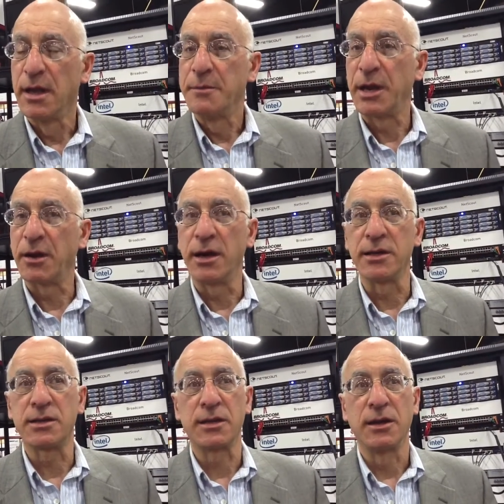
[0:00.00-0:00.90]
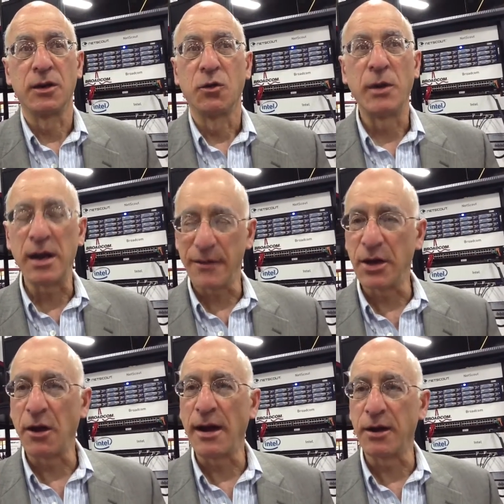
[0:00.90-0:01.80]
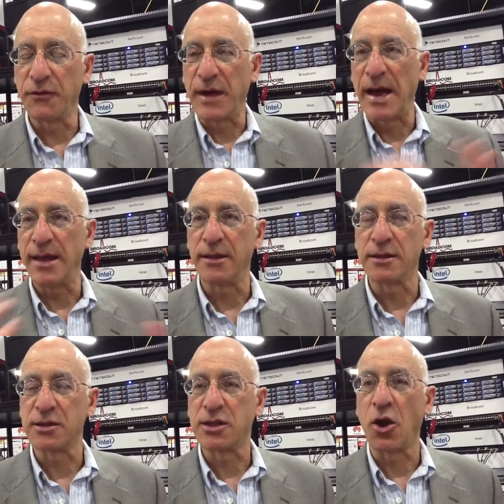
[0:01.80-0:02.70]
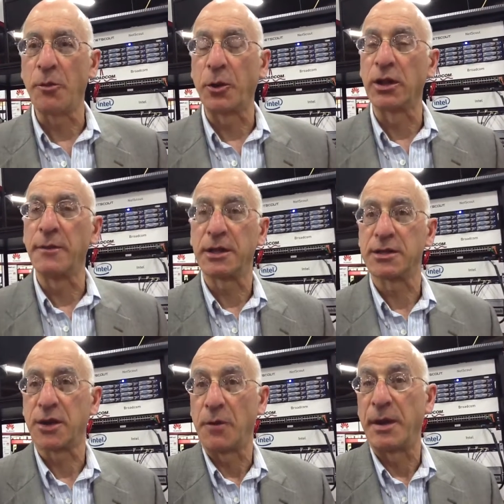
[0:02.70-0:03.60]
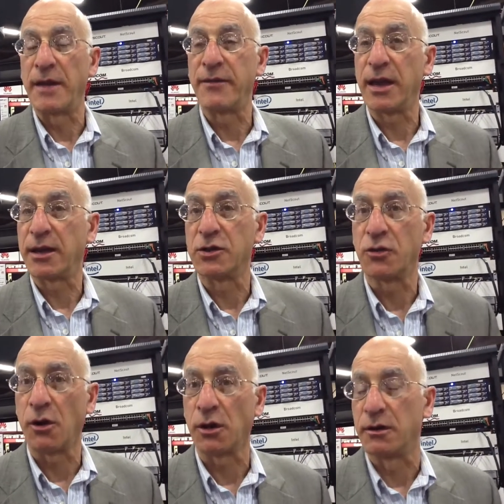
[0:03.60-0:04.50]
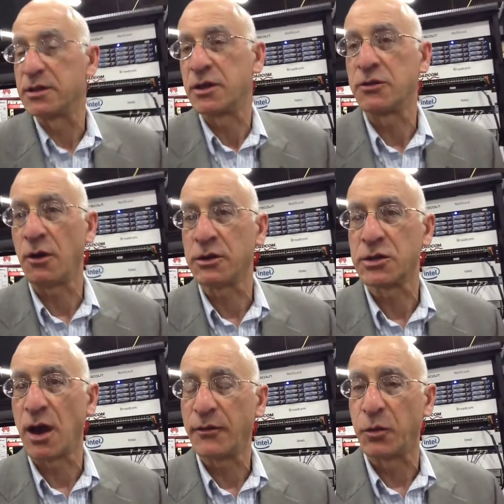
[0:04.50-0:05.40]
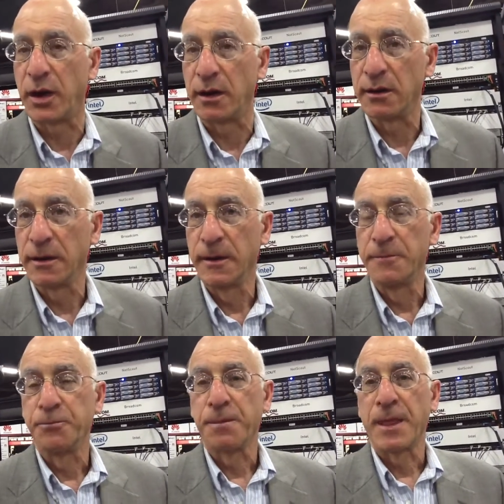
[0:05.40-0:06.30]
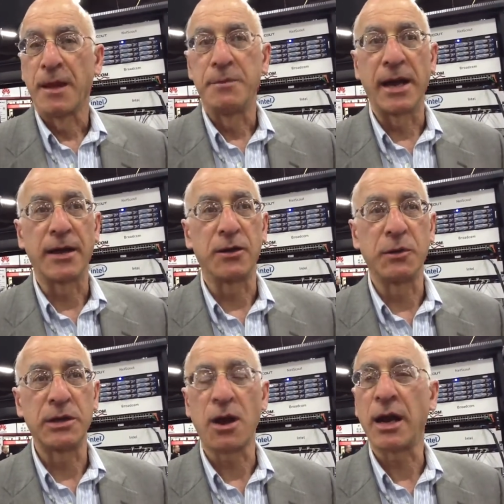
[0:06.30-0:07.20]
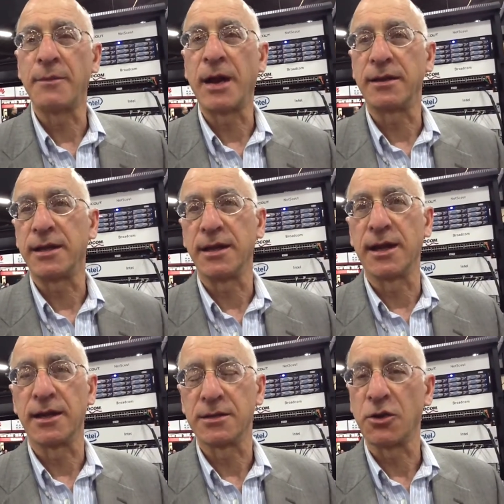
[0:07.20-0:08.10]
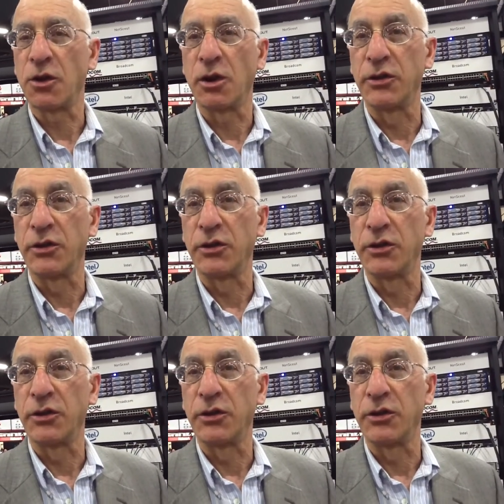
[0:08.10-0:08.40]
because we don't even know how to define the scope or limit the scope of a controller. It's control software. Yeah. Uh, we talk about the uh, so-called